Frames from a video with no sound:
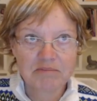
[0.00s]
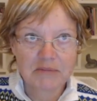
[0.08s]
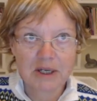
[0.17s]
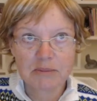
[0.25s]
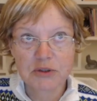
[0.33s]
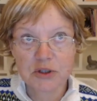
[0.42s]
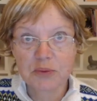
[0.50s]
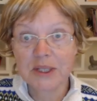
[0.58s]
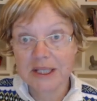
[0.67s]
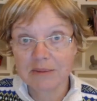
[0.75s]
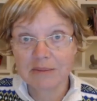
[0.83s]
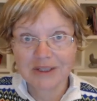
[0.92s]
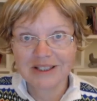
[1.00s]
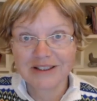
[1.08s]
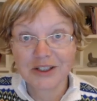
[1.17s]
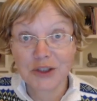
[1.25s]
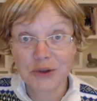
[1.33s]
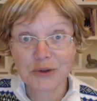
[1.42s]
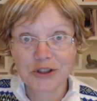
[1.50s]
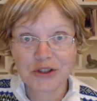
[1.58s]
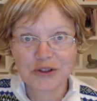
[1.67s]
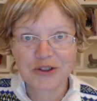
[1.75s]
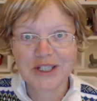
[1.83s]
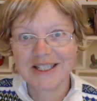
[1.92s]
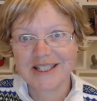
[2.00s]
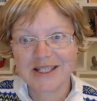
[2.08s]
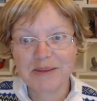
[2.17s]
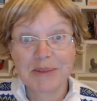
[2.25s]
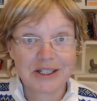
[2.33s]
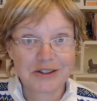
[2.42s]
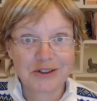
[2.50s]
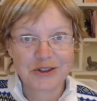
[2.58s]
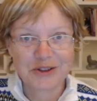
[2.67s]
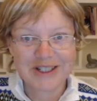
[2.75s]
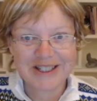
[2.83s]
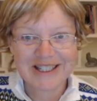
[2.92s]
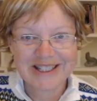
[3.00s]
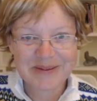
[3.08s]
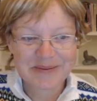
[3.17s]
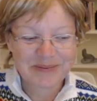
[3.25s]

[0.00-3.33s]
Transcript: and persuade somebody that your choice is the better choice.